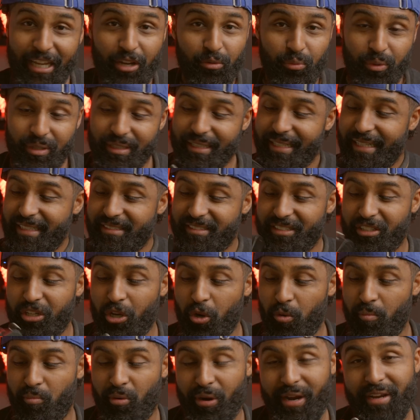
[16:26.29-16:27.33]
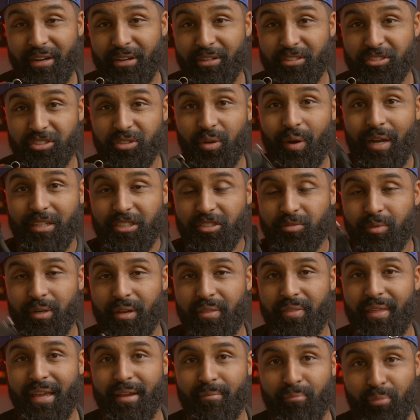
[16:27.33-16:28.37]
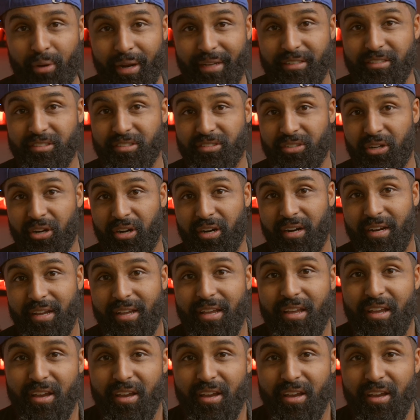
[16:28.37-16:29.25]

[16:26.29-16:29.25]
It really is a no-brainer. So I just want to thank Brighton Star